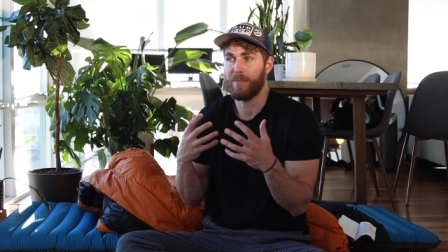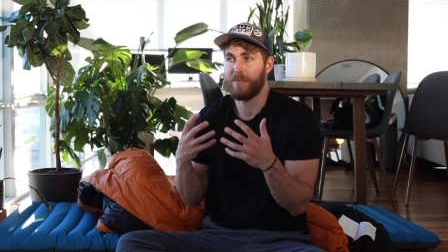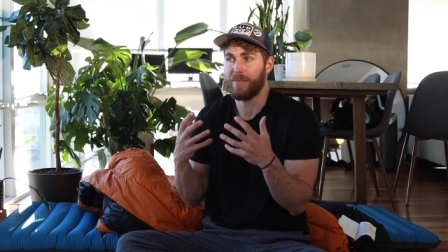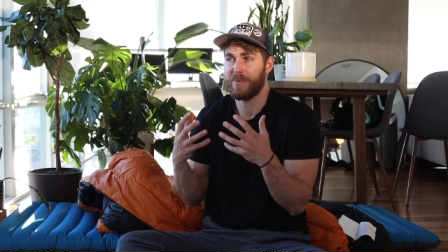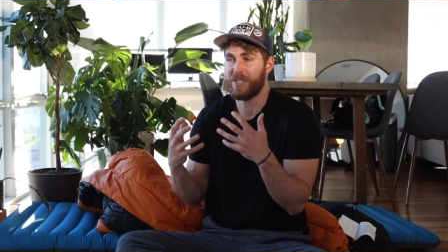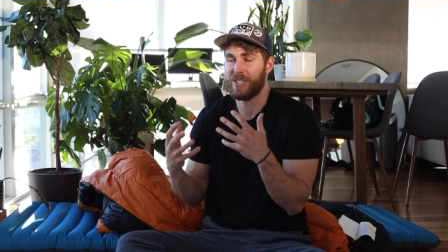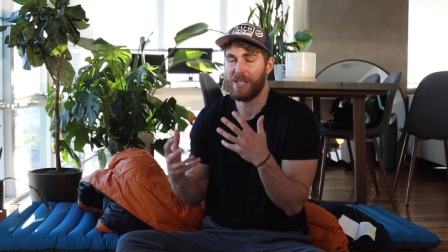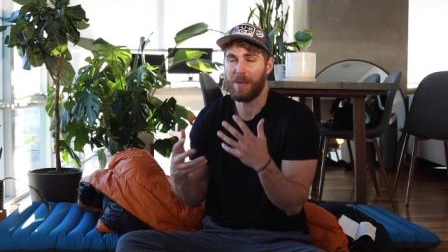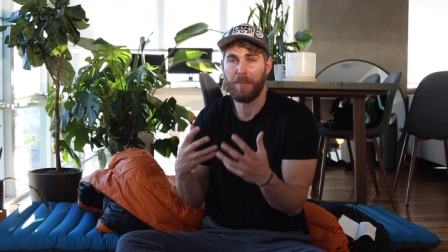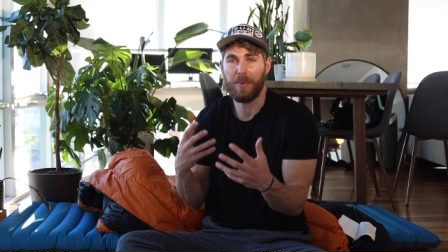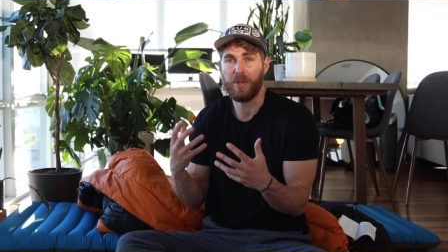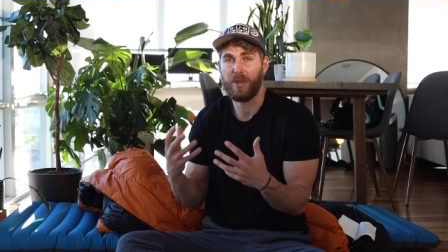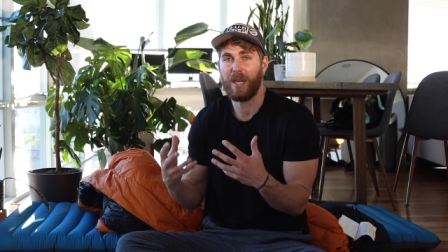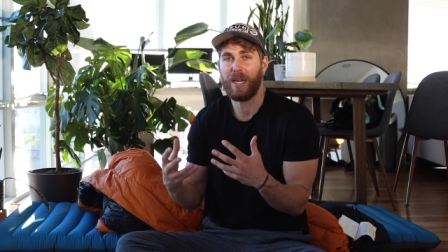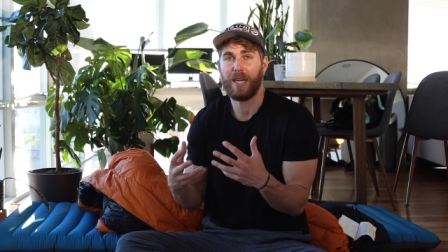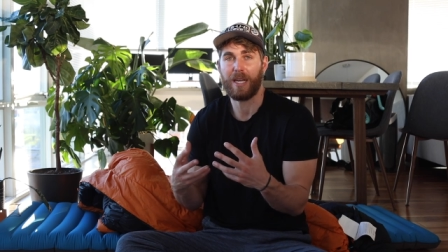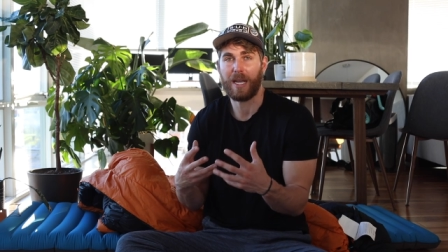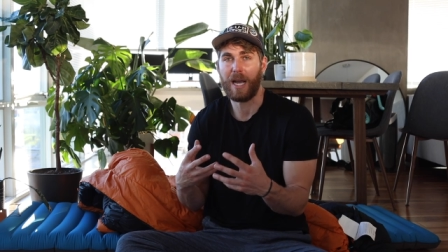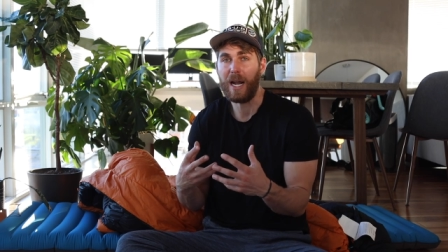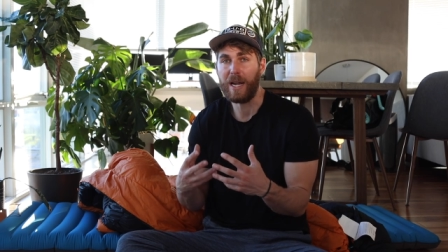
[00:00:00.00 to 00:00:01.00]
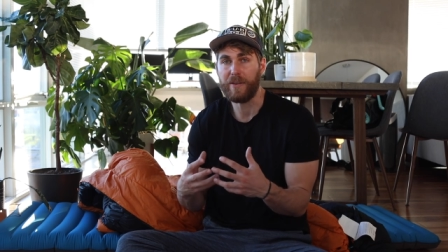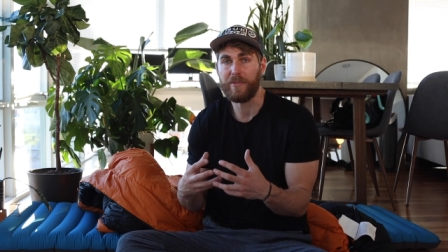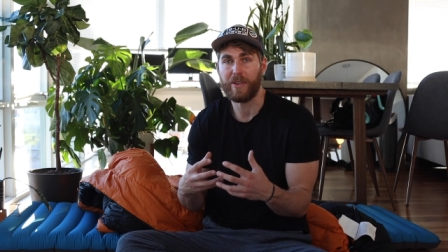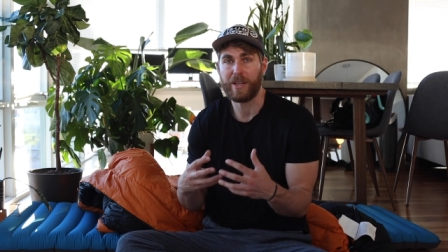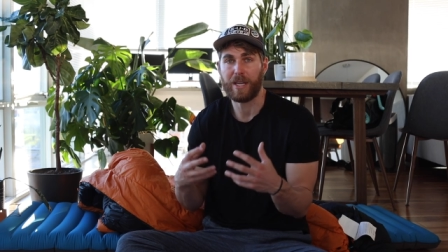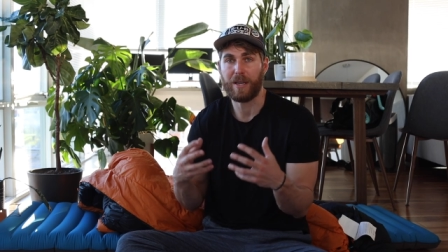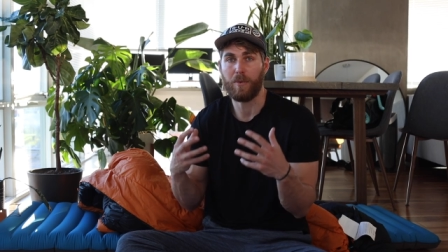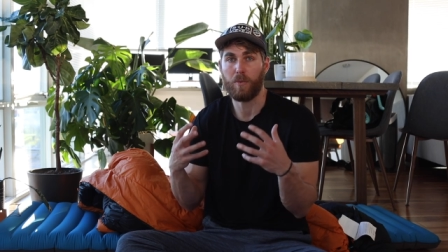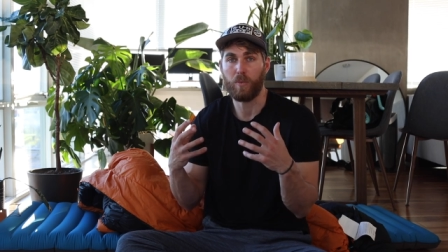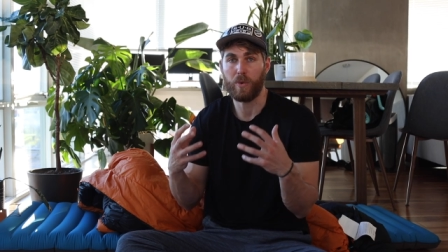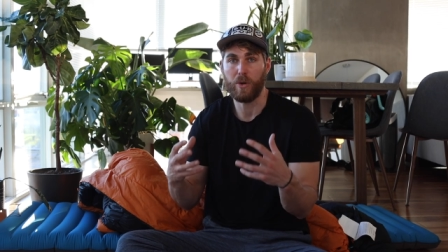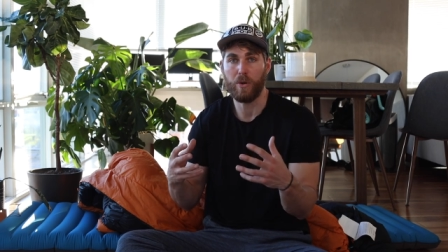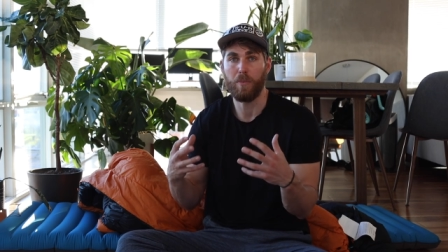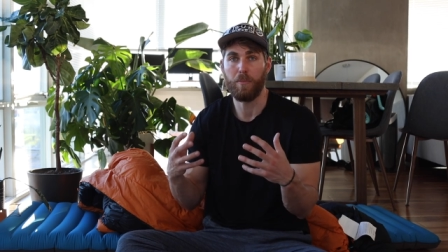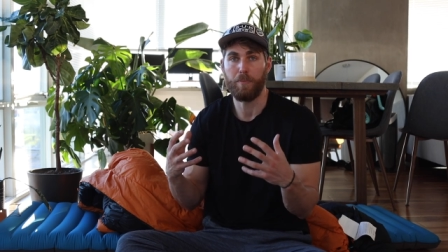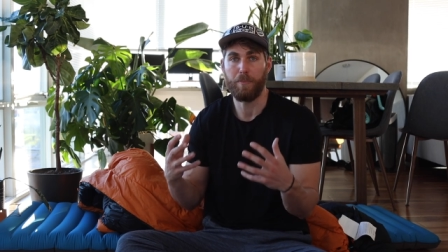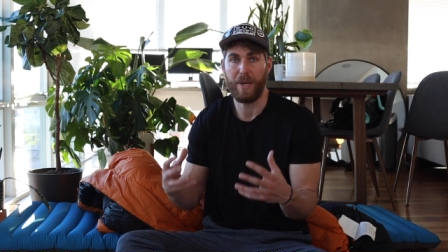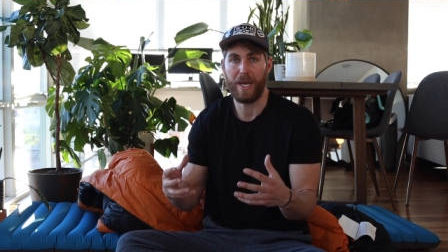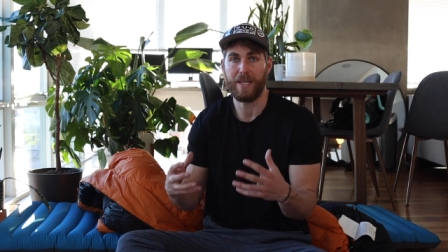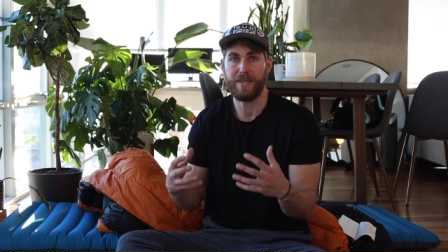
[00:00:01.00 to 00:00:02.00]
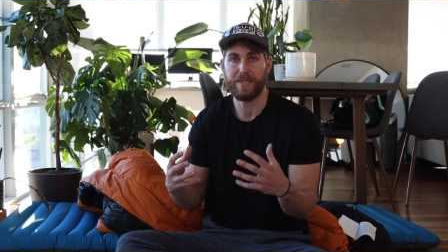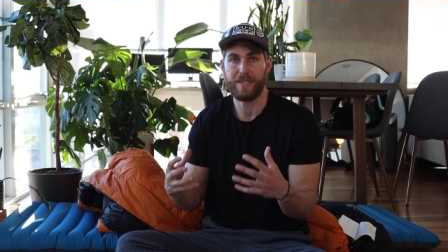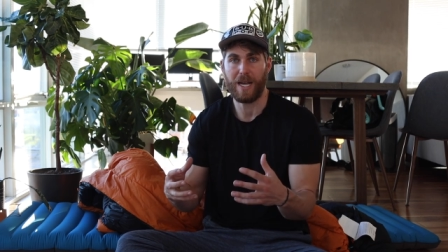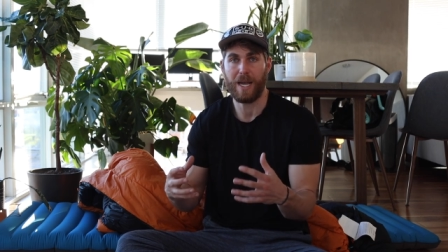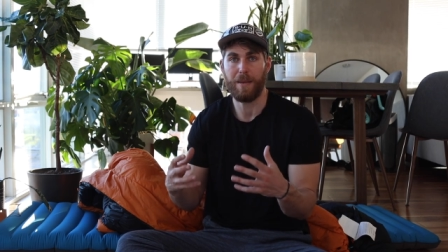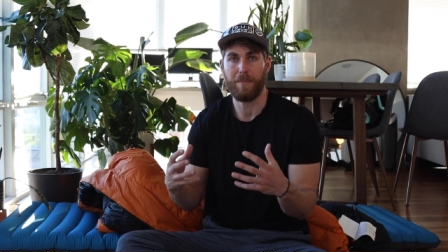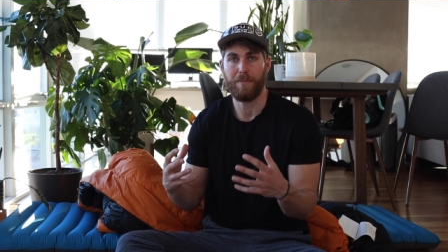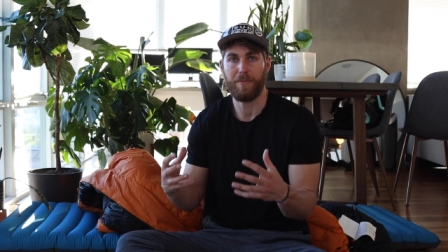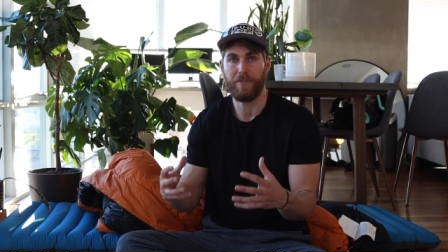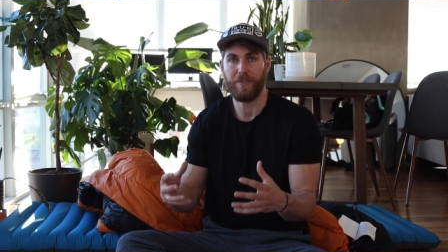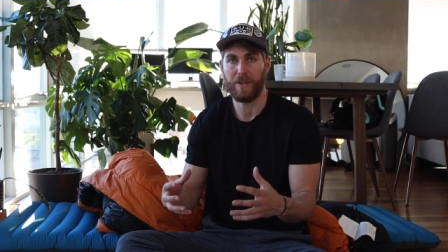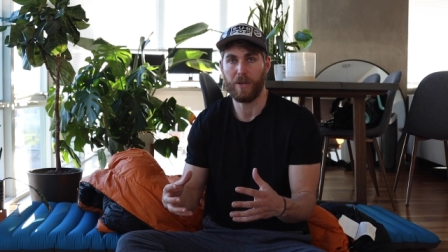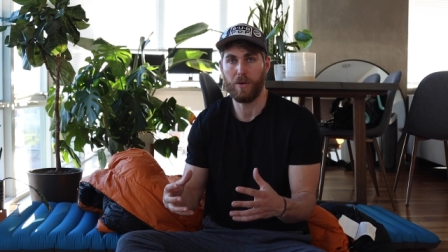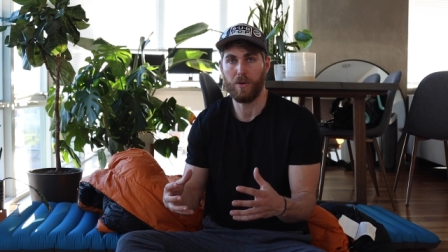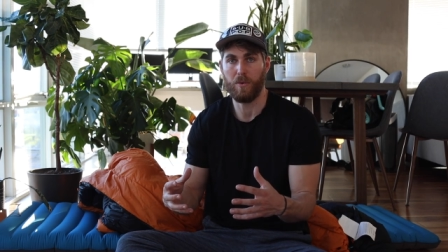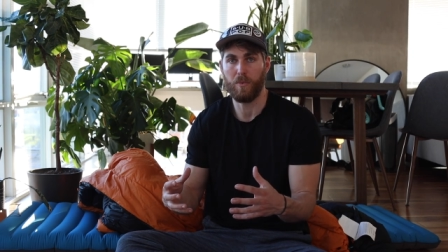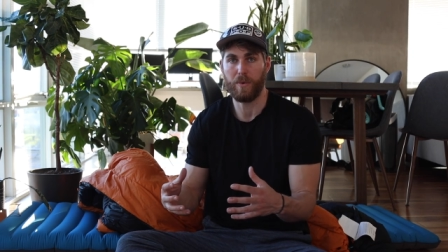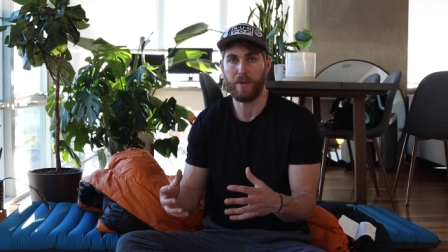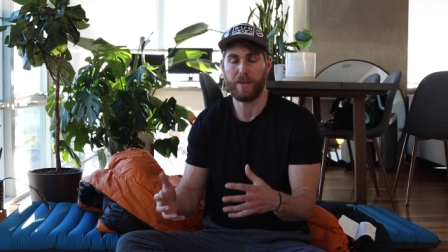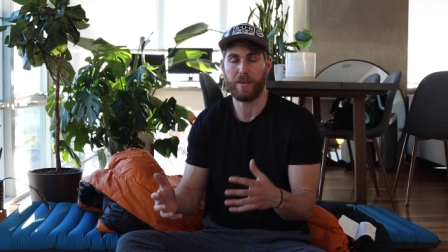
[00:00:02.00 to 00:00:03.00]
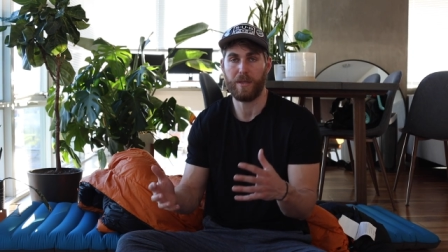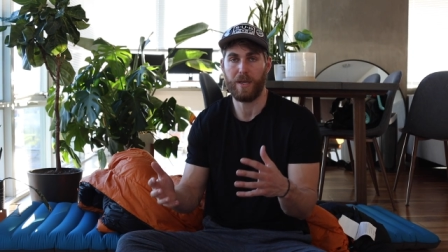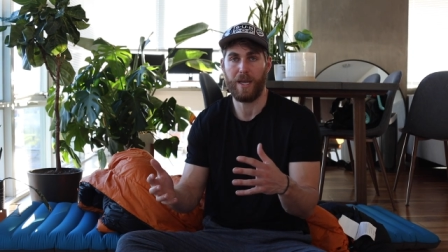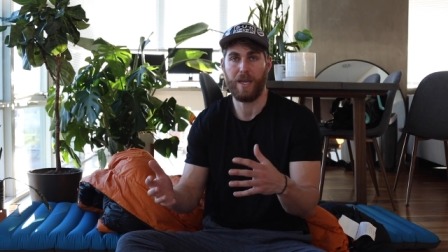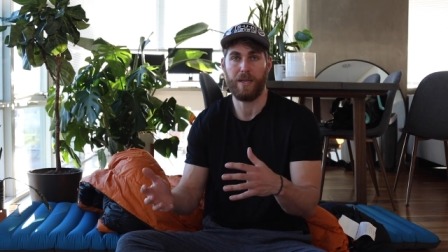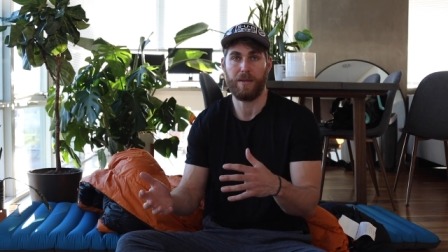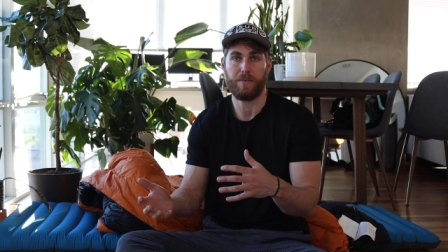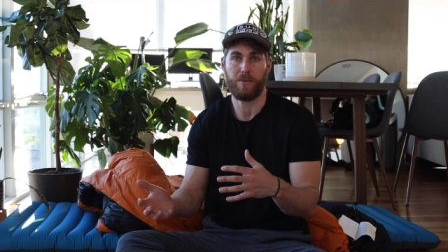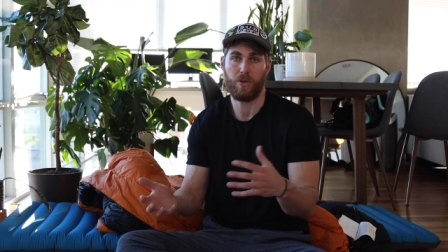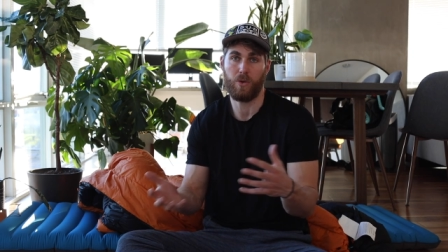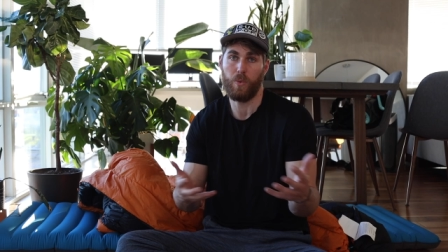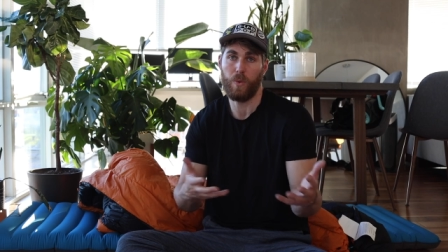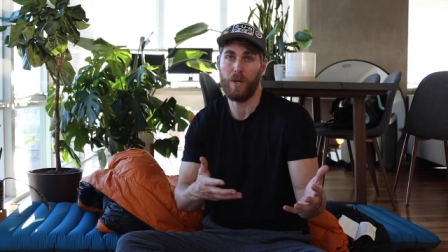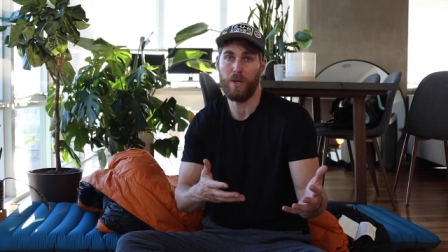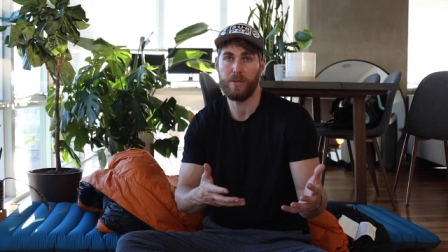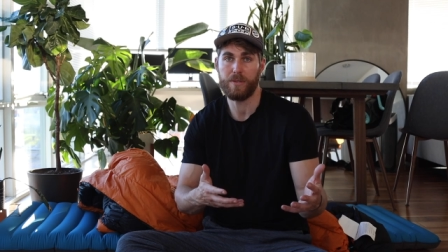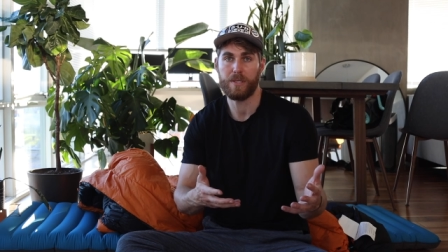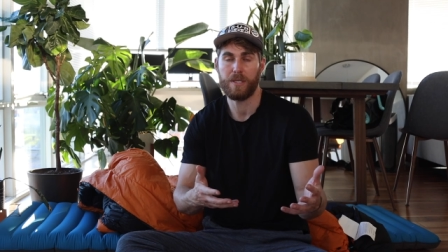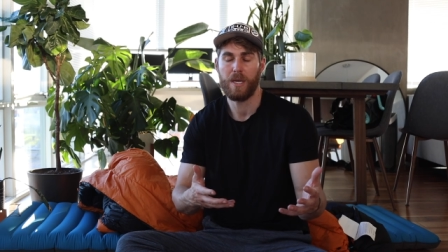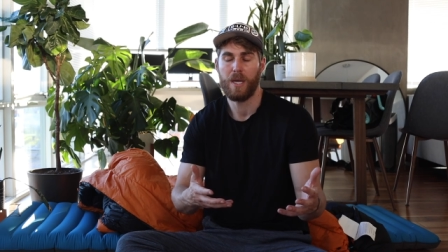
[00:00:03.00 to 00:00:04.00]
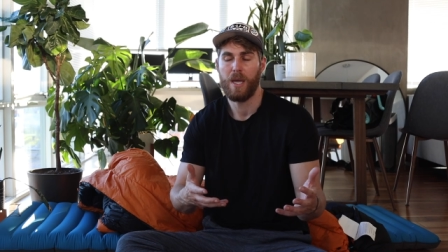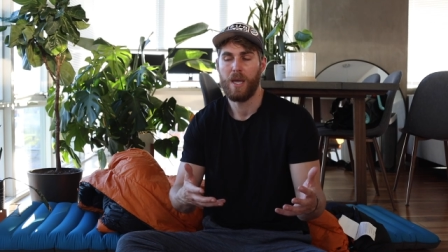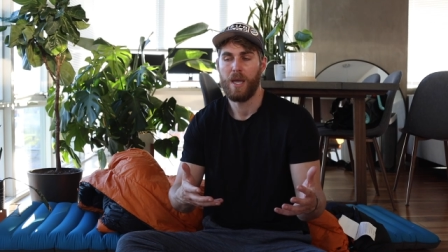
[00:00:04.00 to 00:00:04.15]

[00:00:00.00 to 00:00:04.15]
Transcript: simulating kind of like a real bed type feel with a quilt,